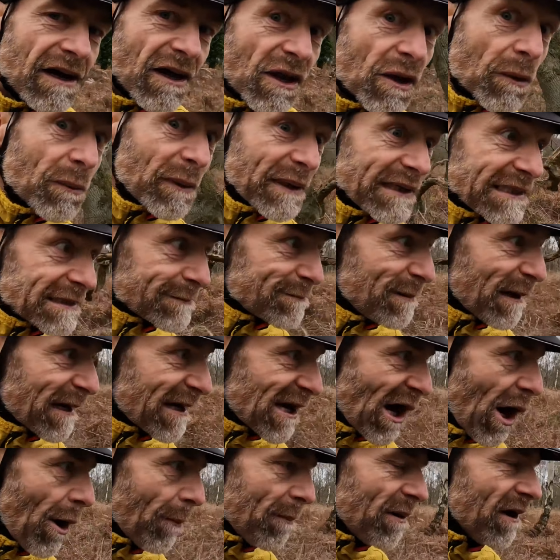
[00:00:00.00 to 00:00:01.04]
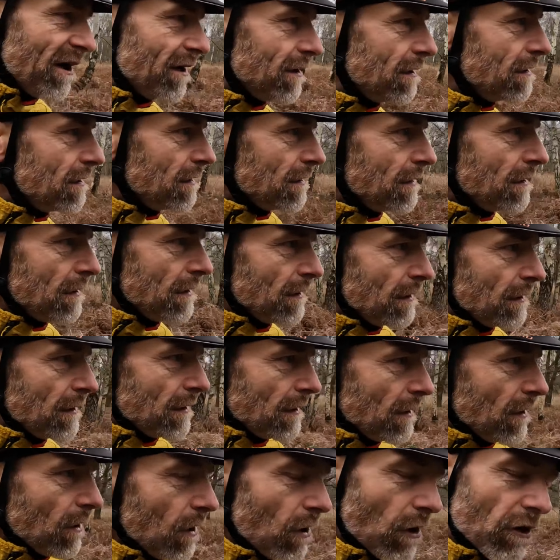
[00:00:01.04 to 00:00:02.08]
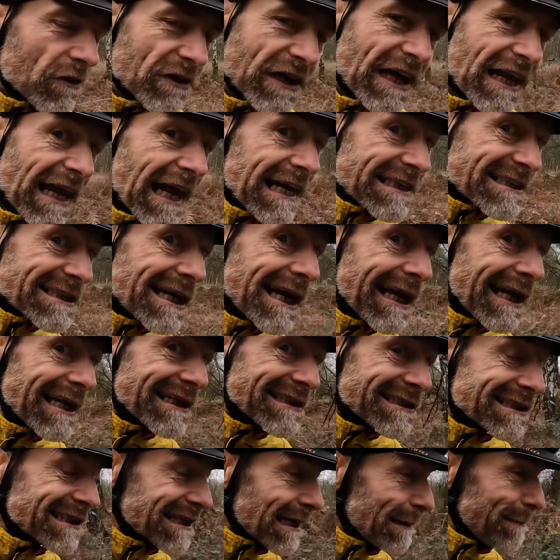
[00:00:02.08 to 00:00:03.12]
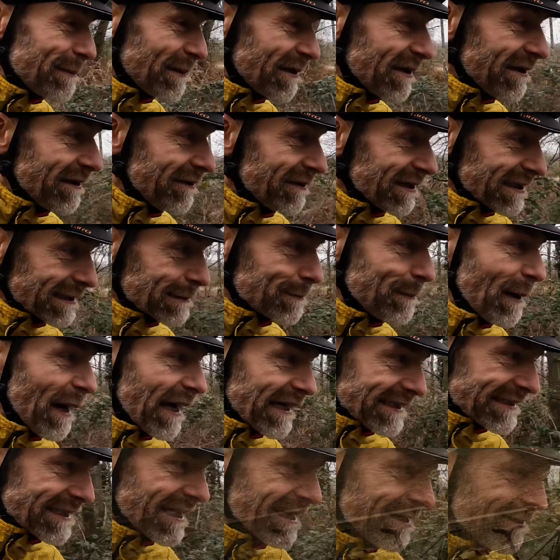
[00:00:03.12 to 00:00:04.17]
the winds pick up, or that last hill is steeper than you expect.